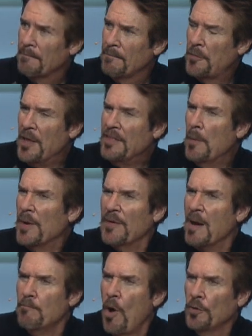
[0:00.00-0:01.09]
the thing they
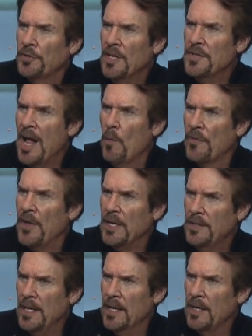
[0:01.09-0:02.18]
regret most is not what they
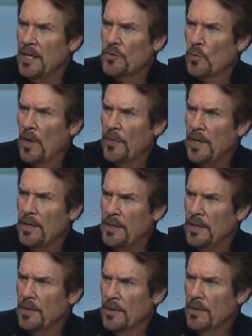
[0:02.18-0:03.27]
did, it's what they
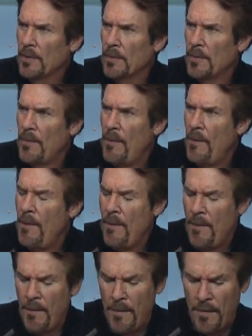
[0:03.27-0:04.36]
didn't do.
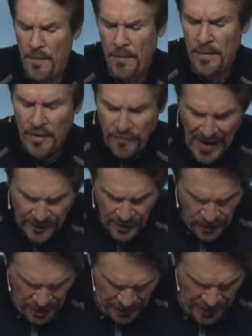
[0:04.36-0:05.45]
In fact,
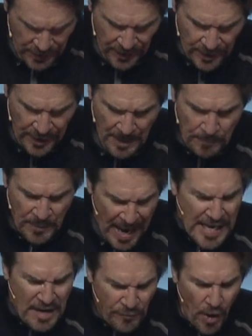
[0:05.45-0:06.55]
statistically,
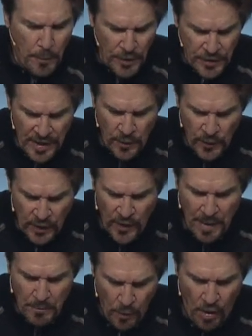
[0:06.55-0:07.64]
84%
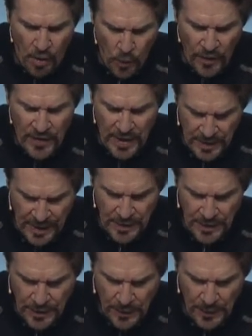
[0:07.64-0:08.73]
regret more what they
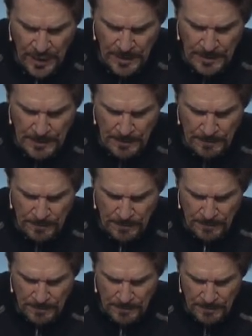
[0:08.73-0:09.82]
didn't do
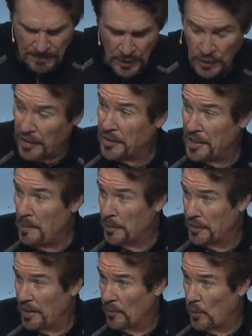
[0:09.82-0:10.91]
to
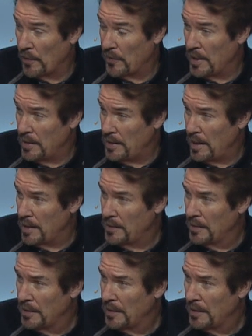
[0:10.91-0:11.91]
16% of what they did.